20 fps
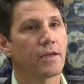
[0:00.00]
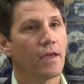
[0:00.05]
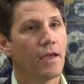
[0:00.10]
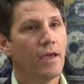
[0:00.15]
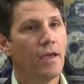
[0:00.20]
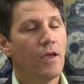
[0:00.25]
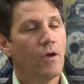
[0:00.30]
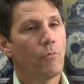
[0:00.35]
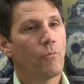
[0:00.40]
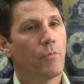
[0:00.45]
Like
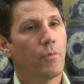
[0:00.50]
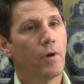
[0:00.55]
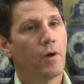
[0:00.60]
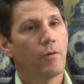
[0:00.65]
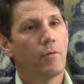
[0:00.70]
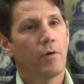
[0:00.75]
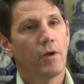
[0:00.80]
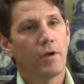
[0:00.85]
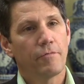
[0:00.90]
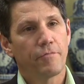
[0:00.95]

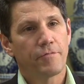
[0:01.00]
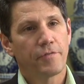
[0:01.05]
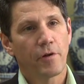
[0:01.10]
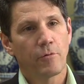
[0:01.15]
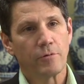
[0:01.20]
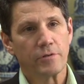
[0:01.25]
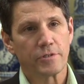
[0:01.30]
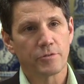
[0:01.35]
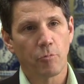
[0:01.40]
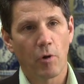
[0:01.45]
if
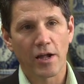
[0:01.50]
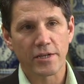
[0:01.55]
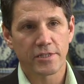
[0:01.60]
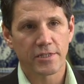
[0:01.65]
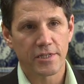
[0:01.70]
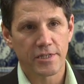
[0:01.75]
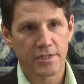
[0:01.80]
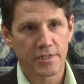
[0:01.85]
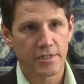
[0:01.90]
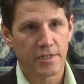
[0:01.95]
someone's
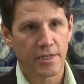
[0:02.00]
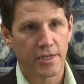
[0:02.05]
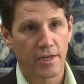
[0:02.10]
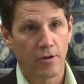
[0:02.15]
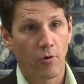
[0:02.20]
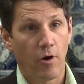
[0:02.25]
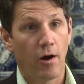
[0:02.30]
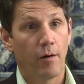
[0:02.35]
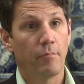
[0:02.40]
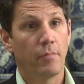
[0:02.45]
watching this and
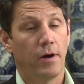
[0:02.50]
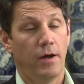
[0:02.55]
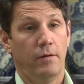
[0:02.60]
thinking, well,